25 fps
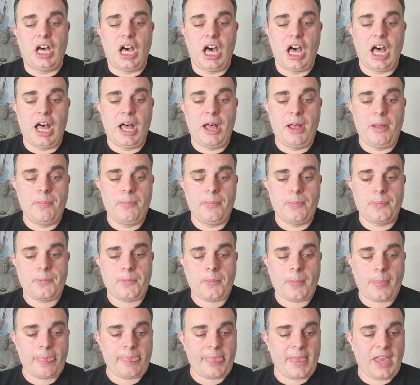
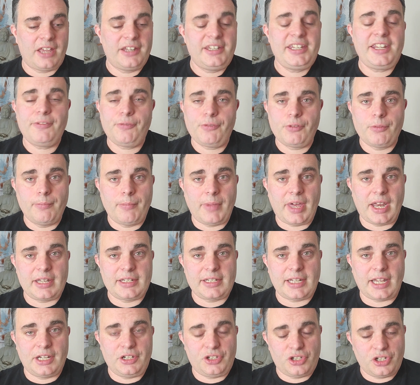a different
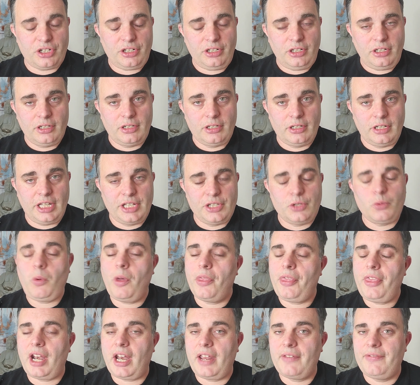meditation. It's
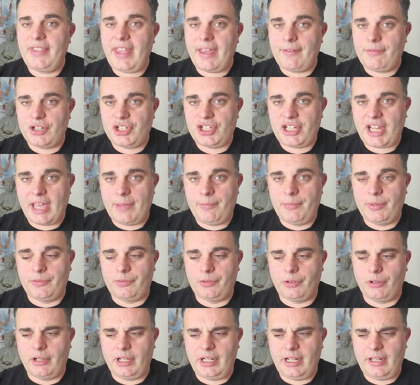one that I've never shared
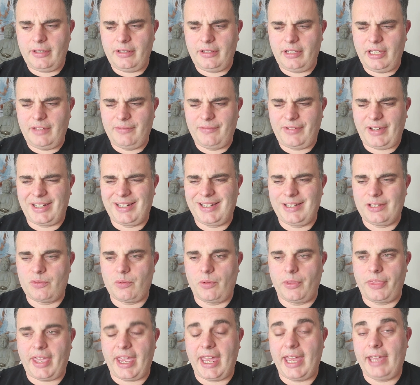before, and in fact it's
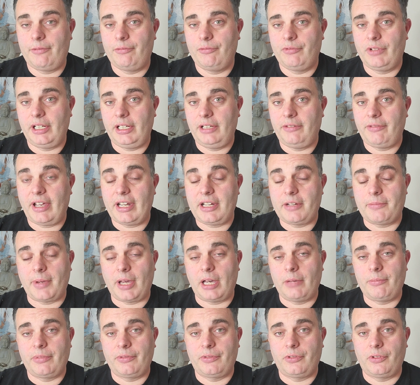one that I haven't really read
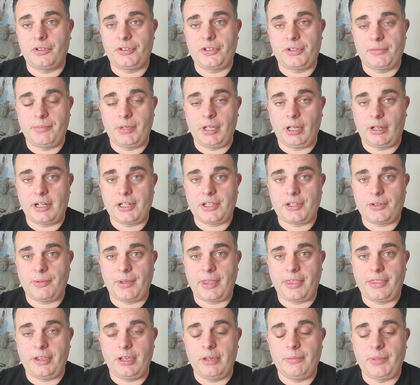about before, to be honest
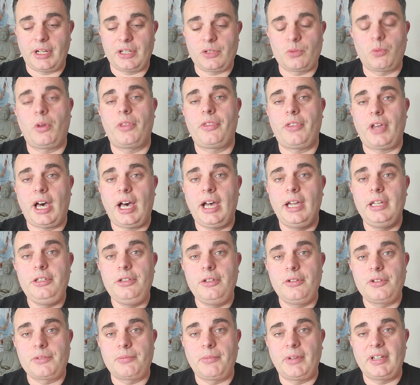with you, but it's one that I
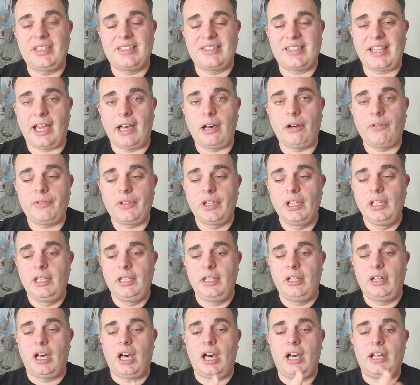used myself
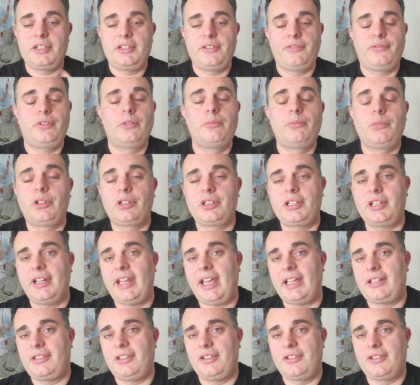to feel more
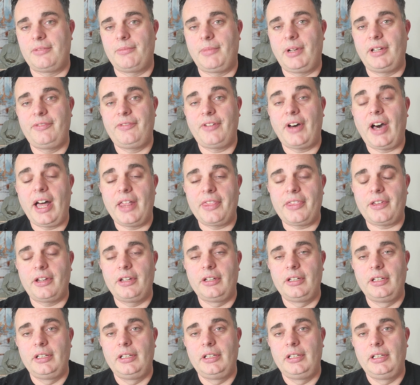connected to my father,
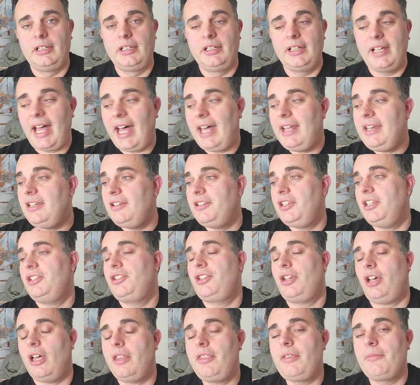and indeed
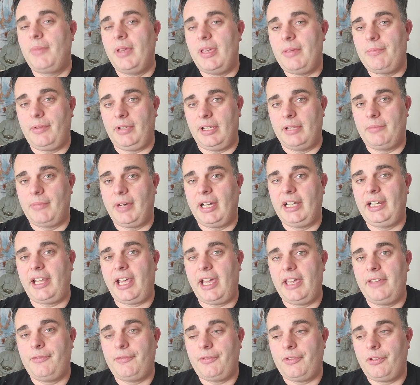to other people in my
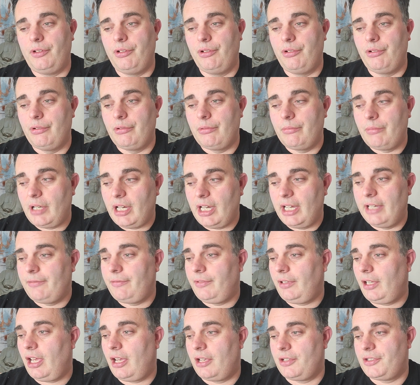life whom
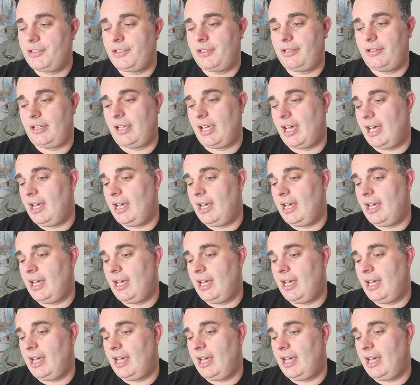I've lost,